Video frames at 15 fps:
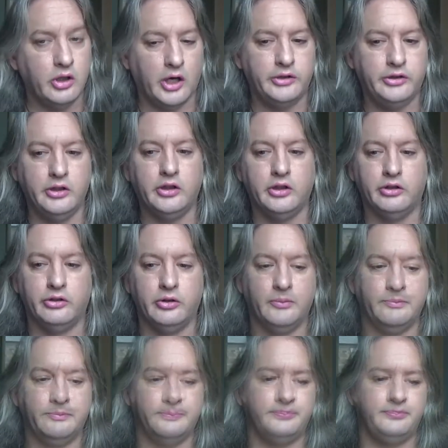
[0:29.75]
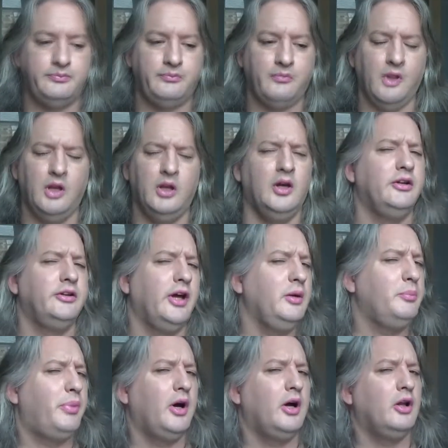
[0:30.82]
ideas.
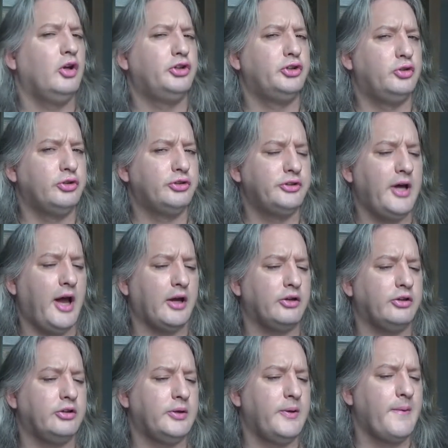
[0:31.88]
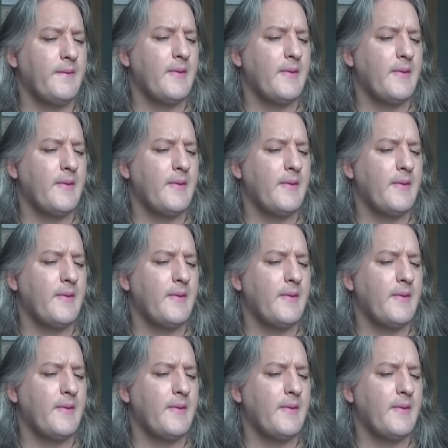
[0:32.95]
Take biological sex.